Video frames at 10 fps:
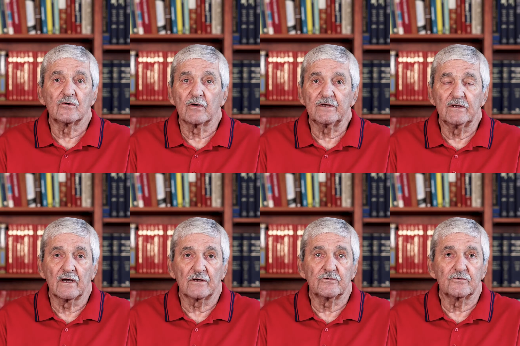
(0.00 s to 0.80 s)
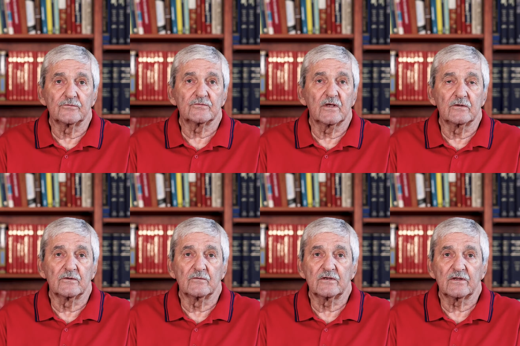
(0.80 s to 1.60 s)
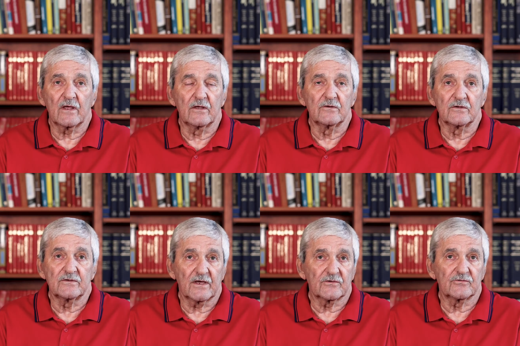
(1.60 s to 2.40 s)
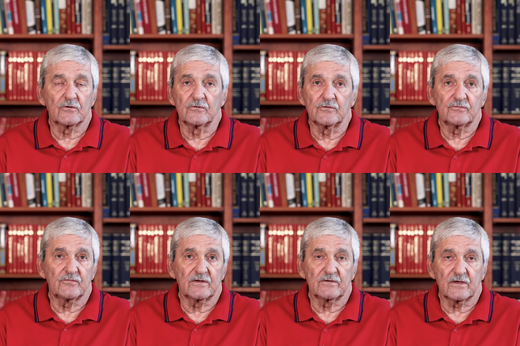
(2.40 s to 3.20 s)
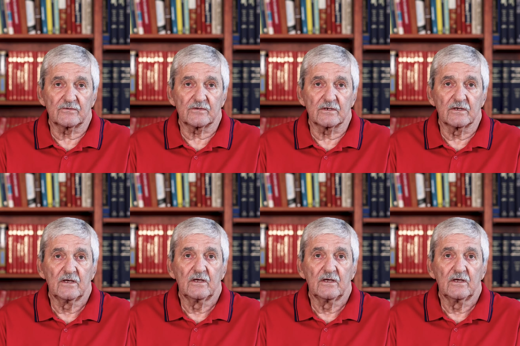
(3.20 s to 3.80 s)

great doctors, and the, te- and the techs are just fantastic.